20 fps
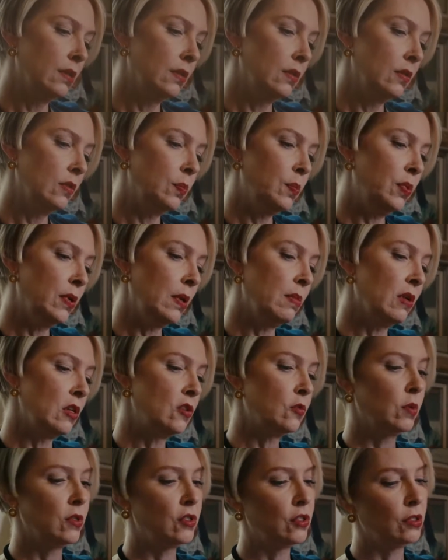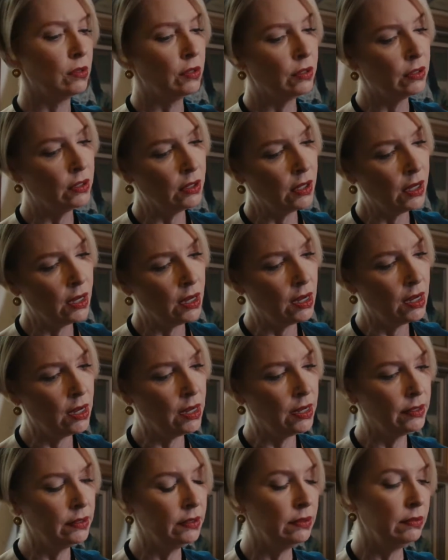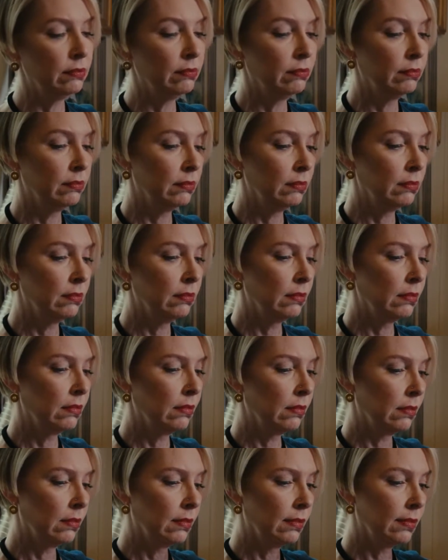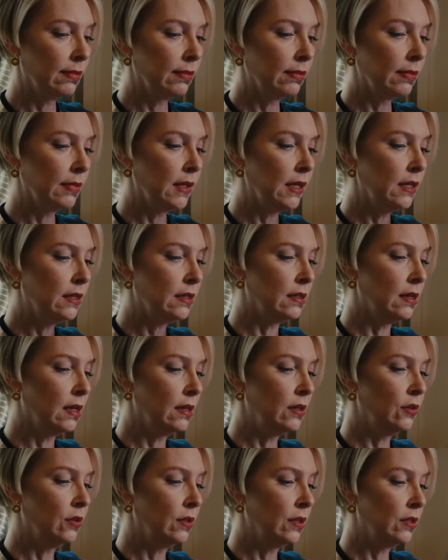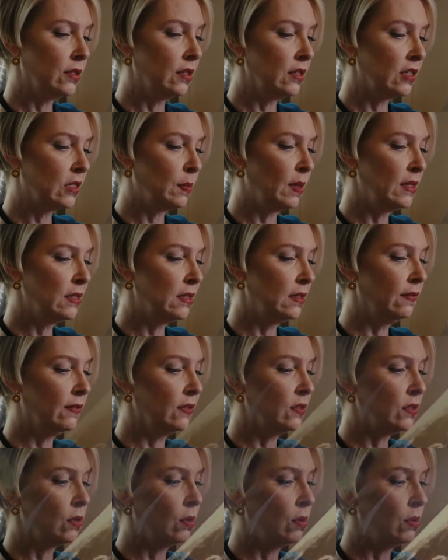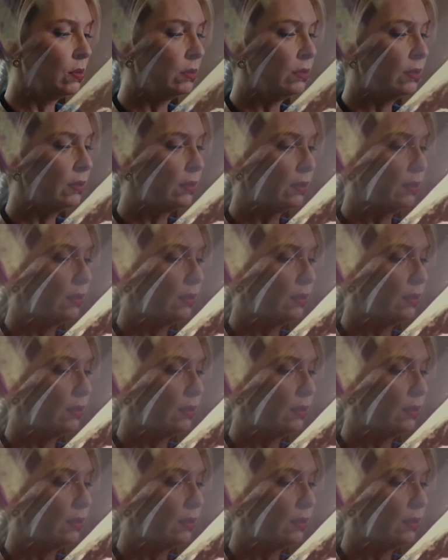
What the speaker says: It's pretty much what you learn on. It's not nearly as expensive as gold.